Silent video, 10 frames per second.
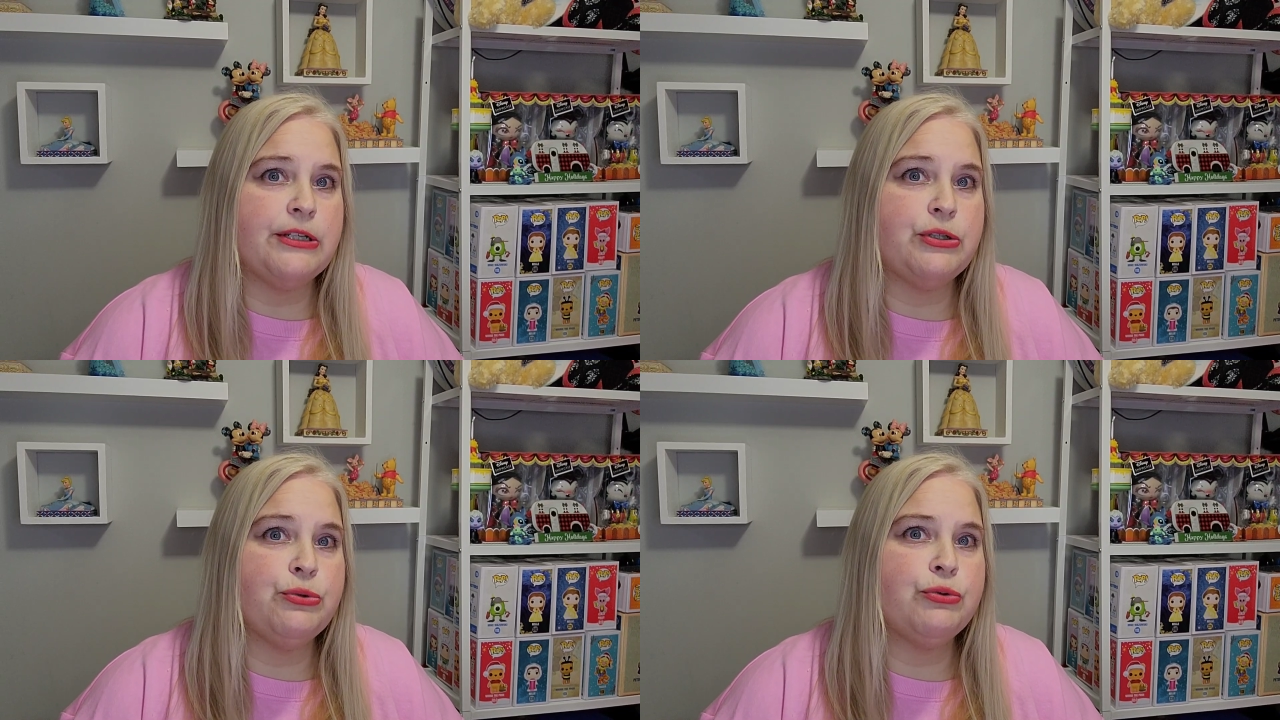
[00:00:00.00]

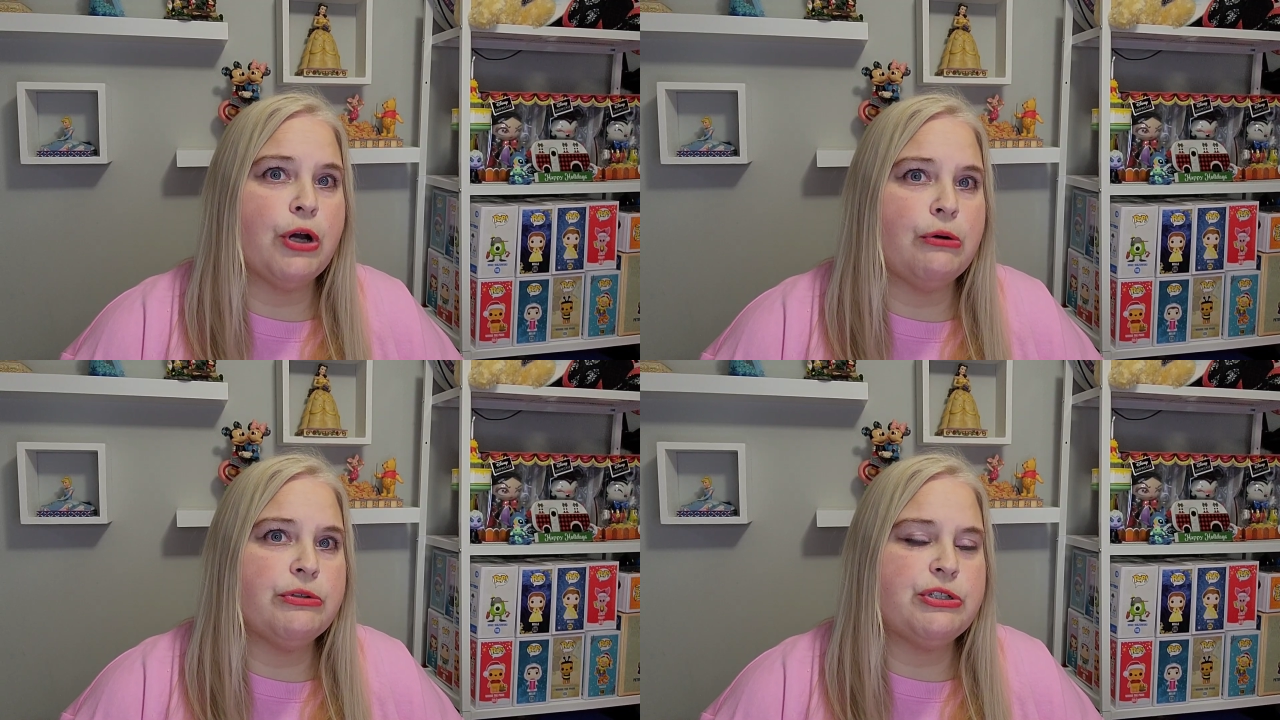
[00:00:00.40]
do
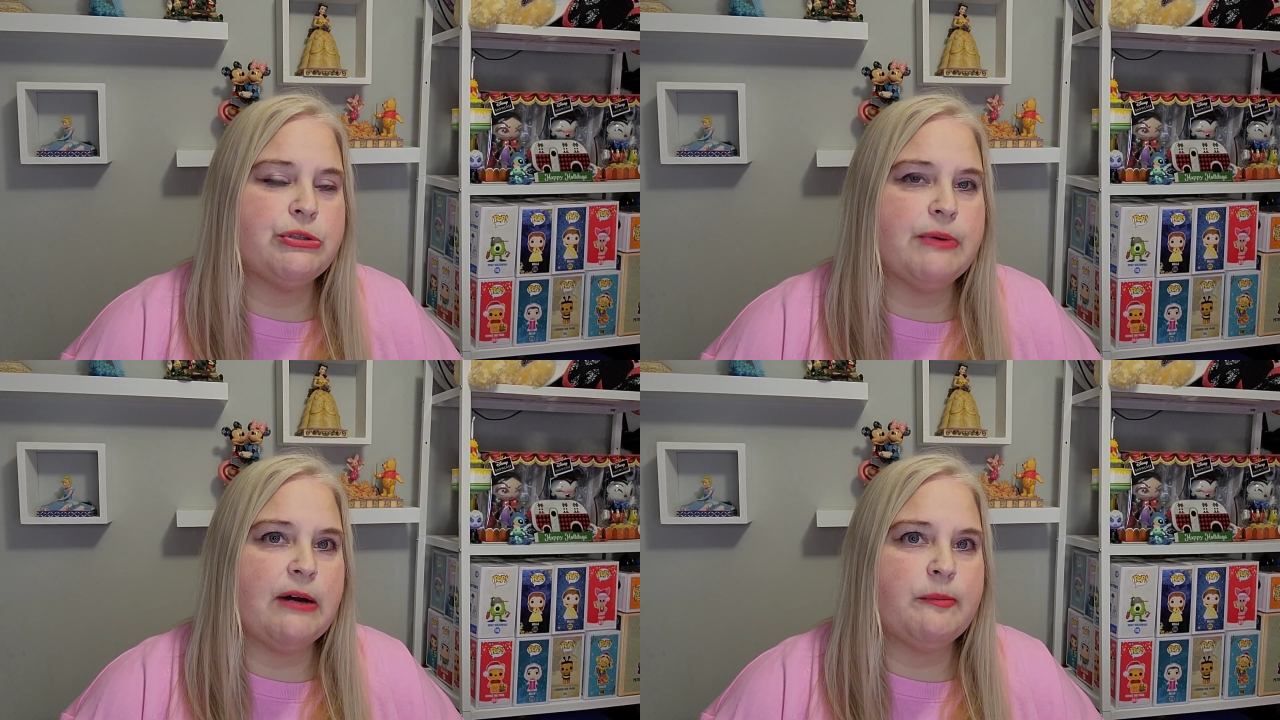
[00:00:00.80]
go
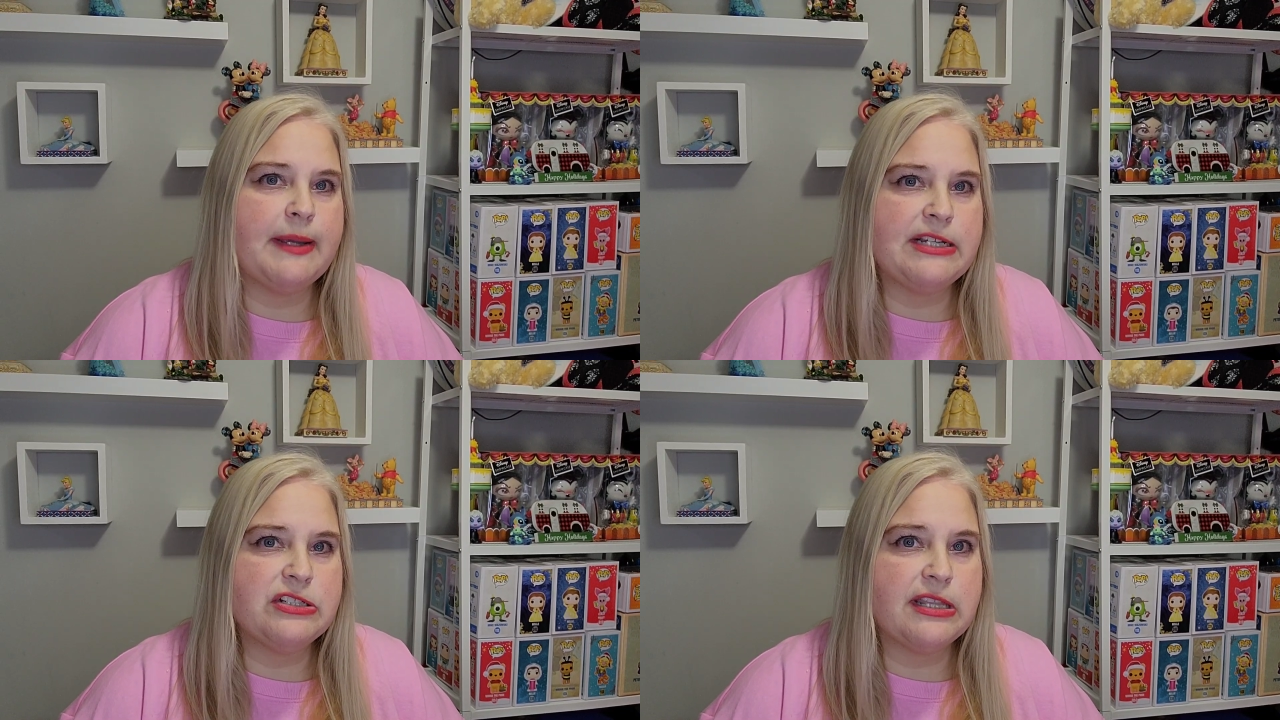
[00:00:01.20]
to
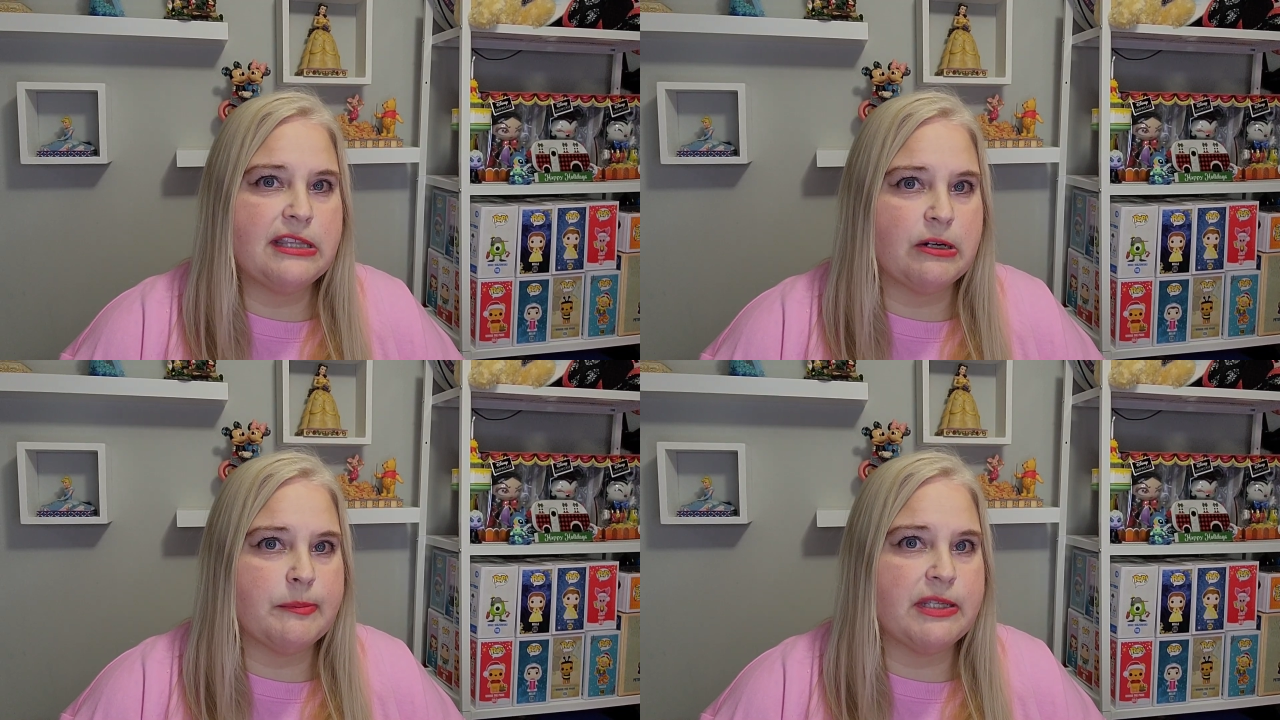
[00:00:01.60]
outpatient
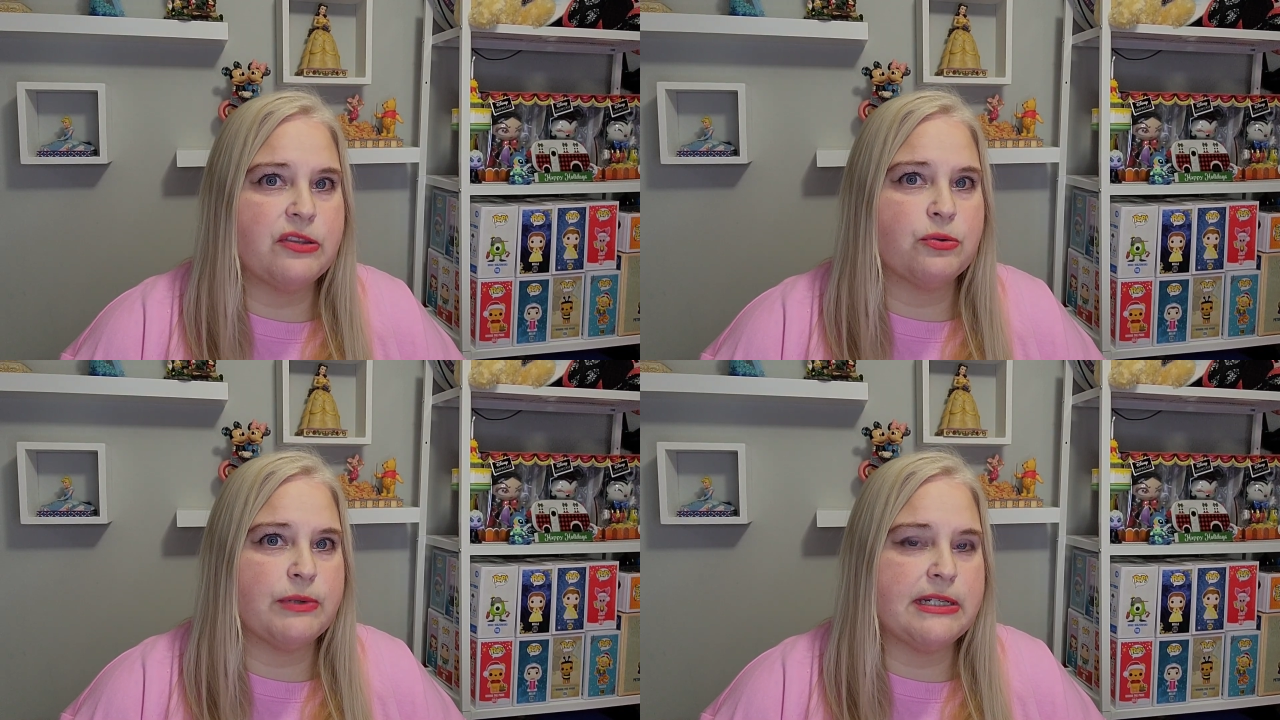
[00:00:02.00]
therapy
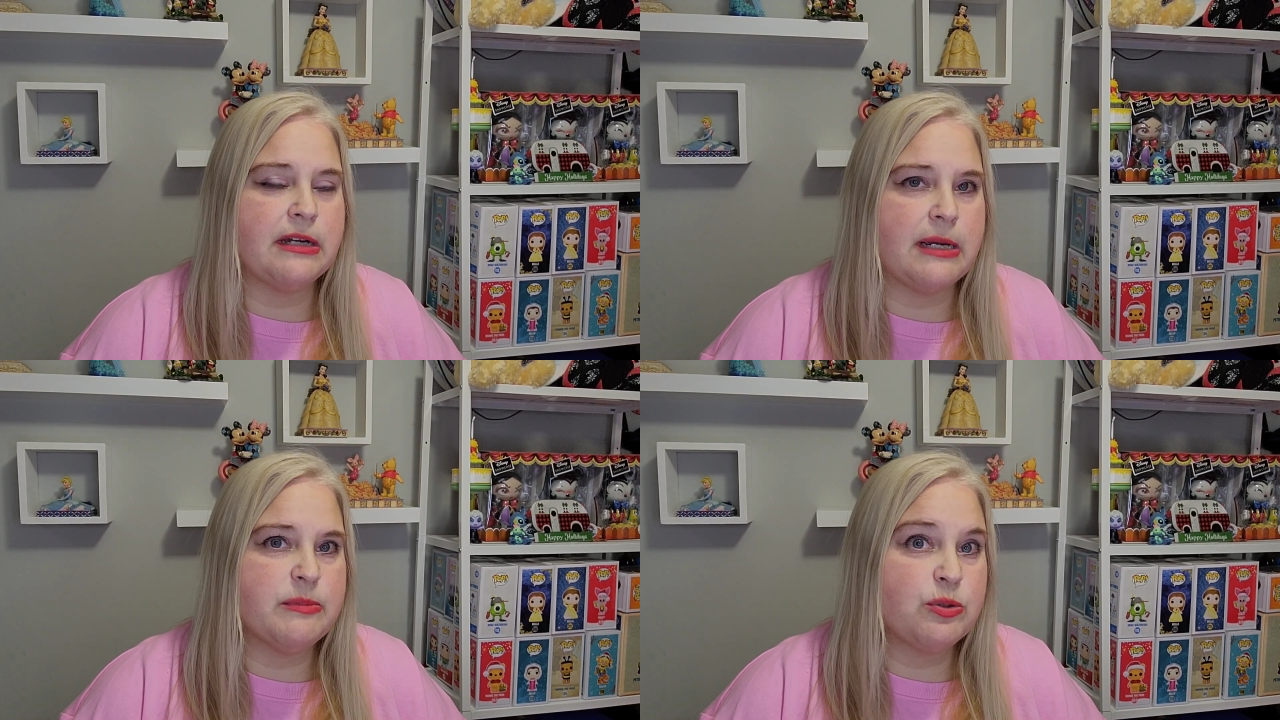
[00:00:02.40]
3
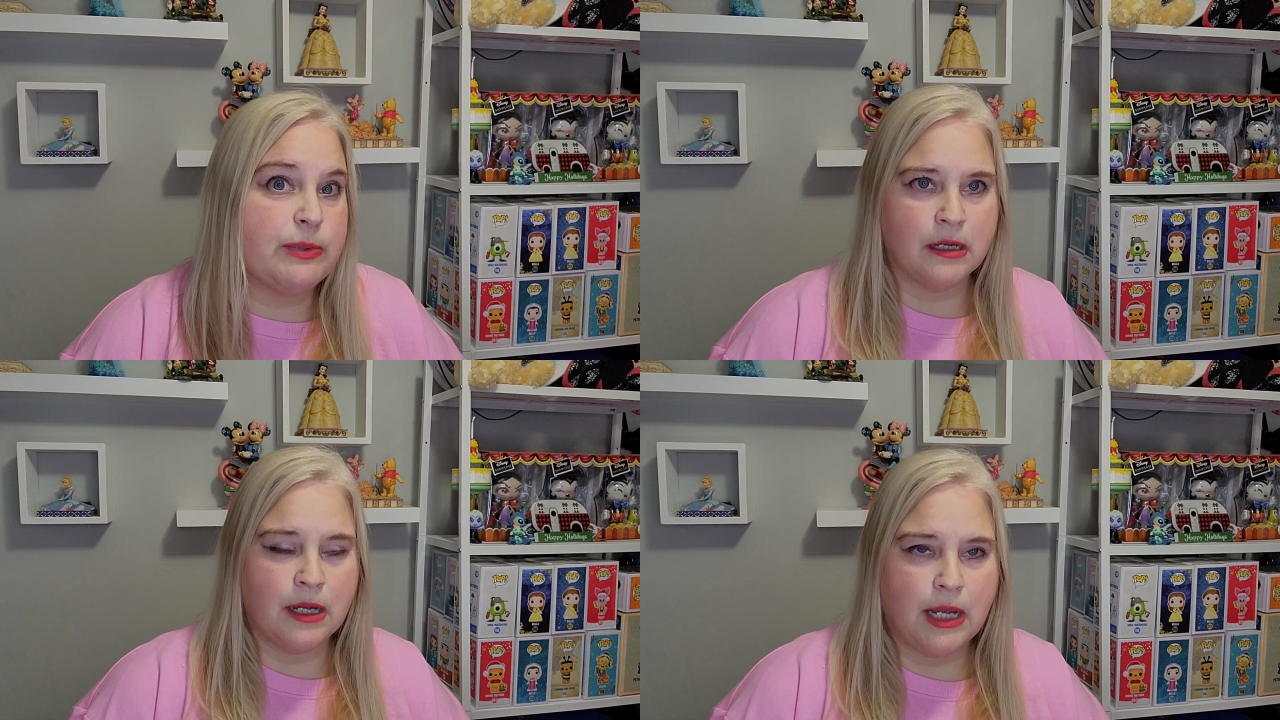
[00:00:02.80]
times a
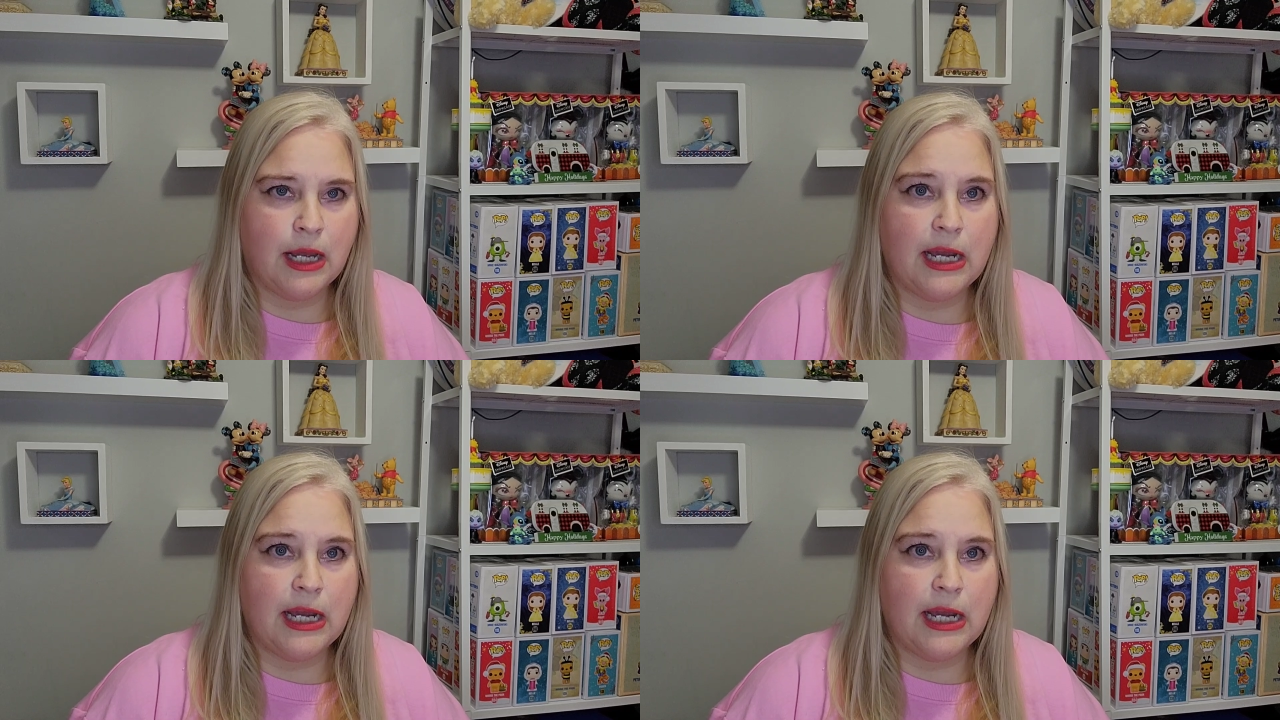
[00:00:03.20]
week.